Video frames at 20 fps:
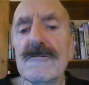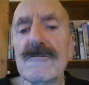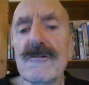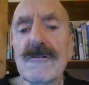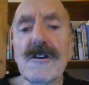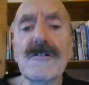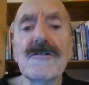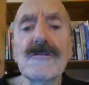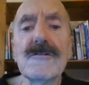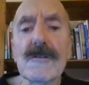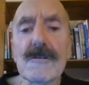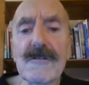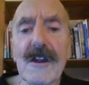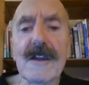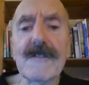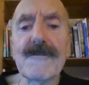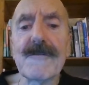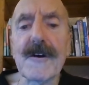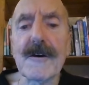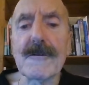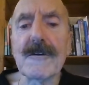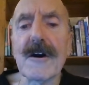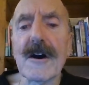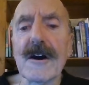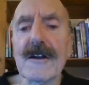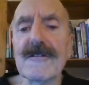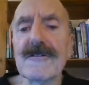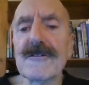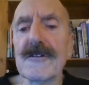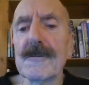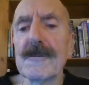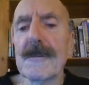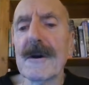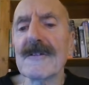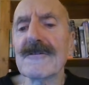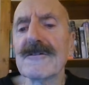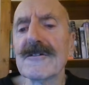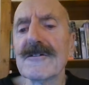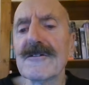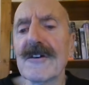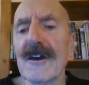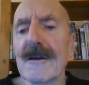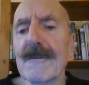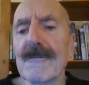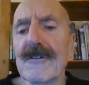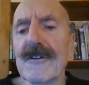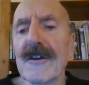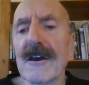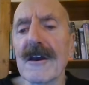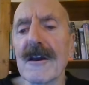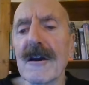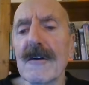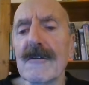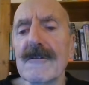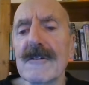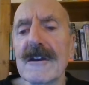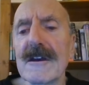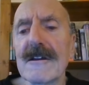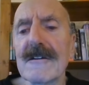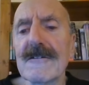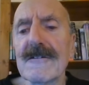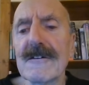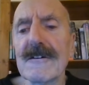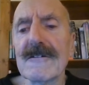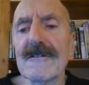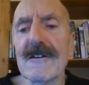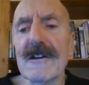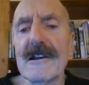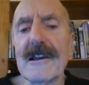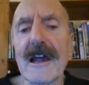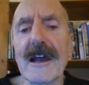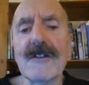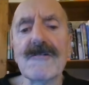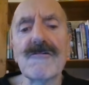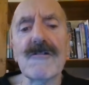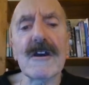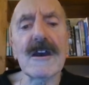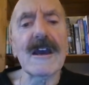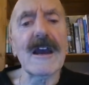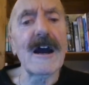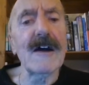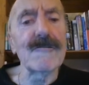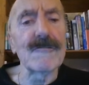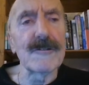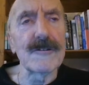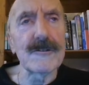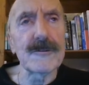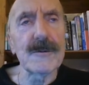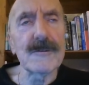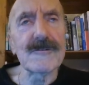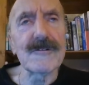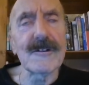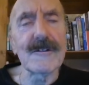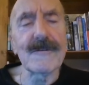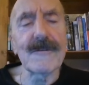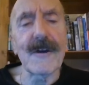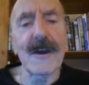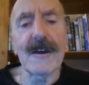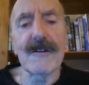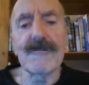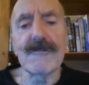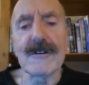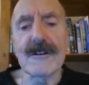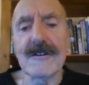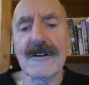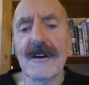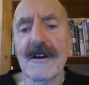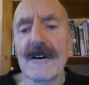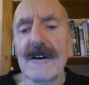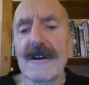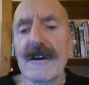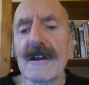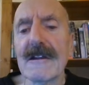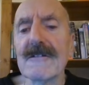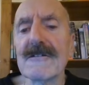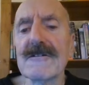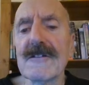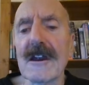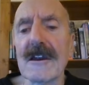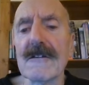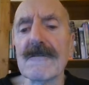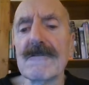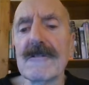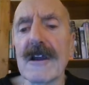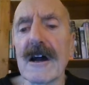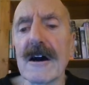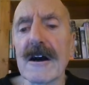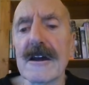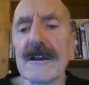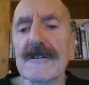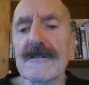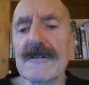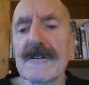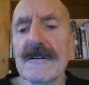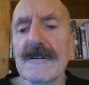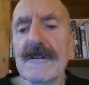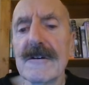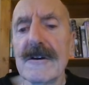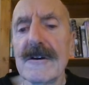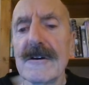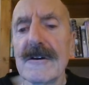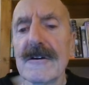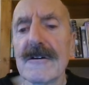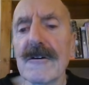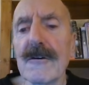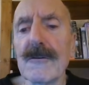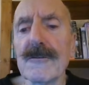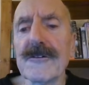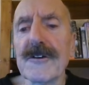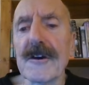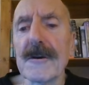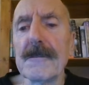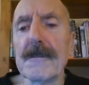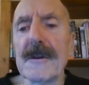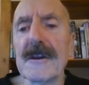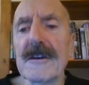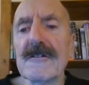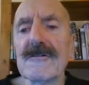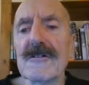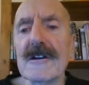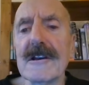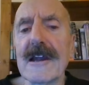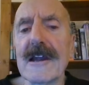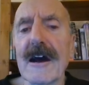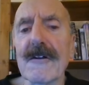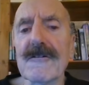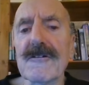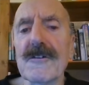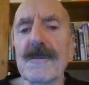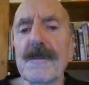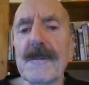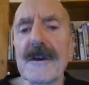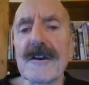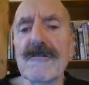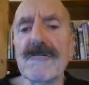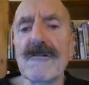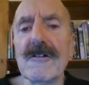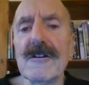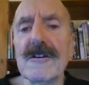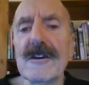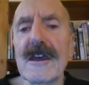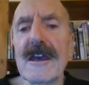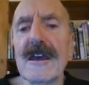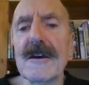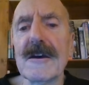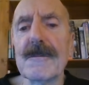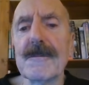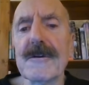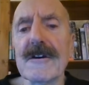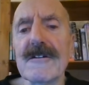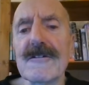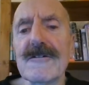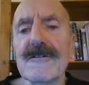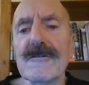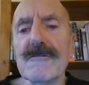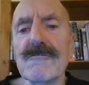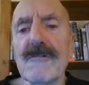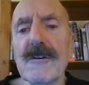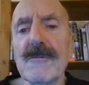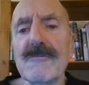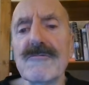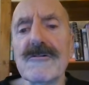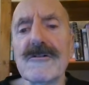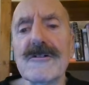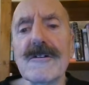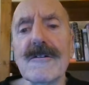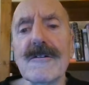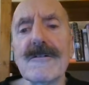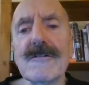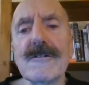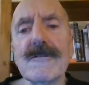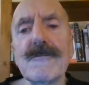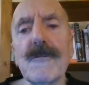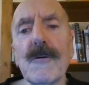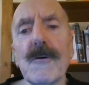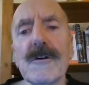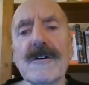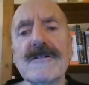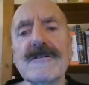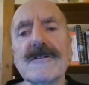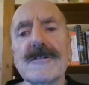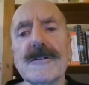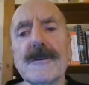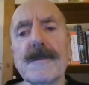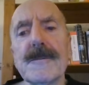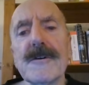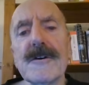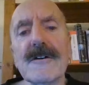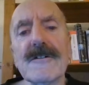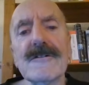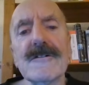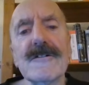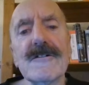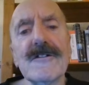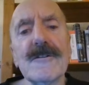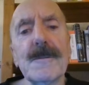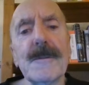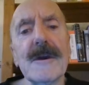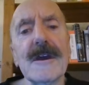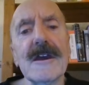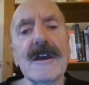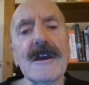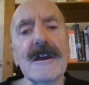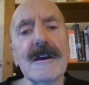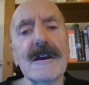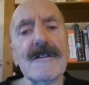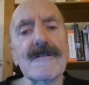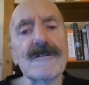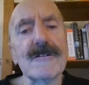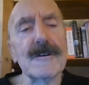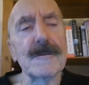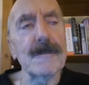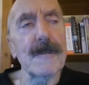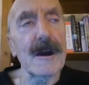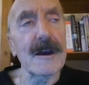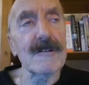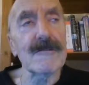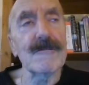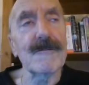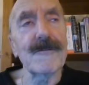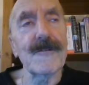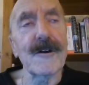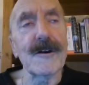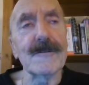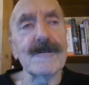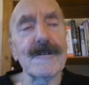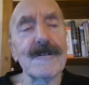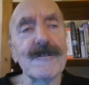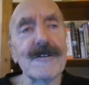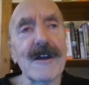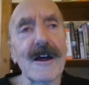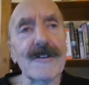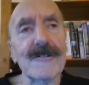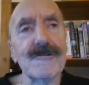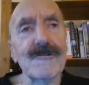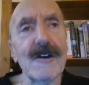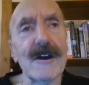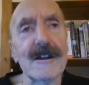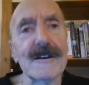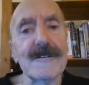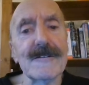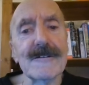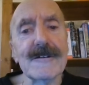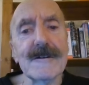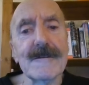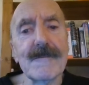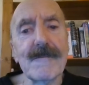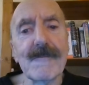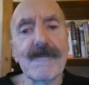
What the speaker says: Traditional telephone lines do much the same thing, only it is electric current which is varied instead of light, causing a miniature loudspeaker in the earpiece to reproduce the voice of the person speaking into the microphone at the other end.